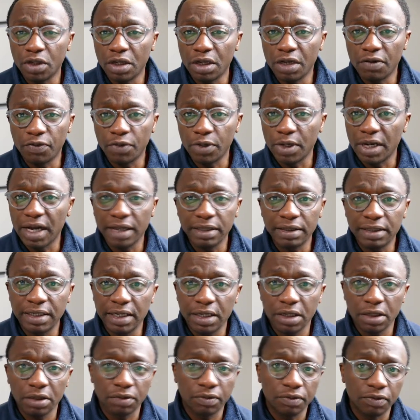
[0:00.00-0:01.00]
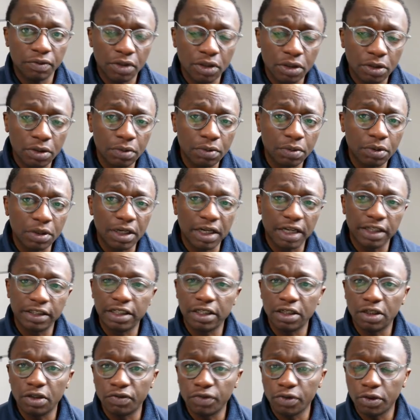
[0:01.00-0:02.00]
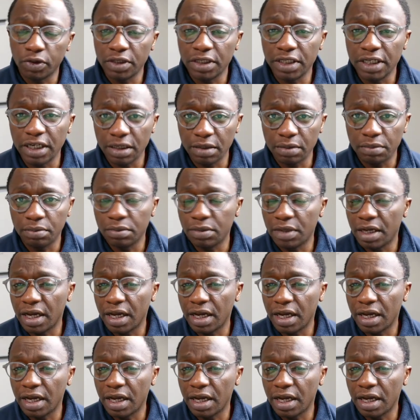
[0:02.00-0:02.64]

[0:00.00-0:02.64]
If you can't take care of you, you can't take care of your team,